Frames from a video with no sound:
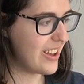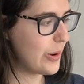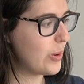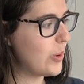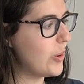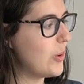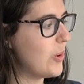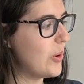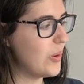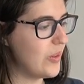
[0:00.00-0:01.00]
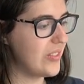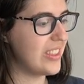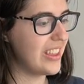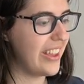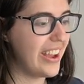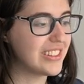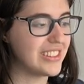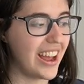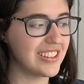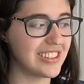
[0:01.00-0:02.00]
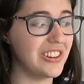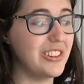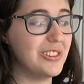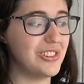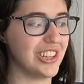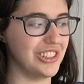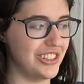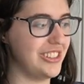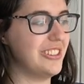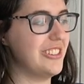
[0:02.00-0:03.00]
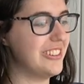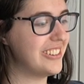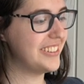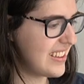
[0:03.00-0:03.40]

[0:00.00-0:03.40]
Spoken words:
Ooh, it's nice on Eugene too.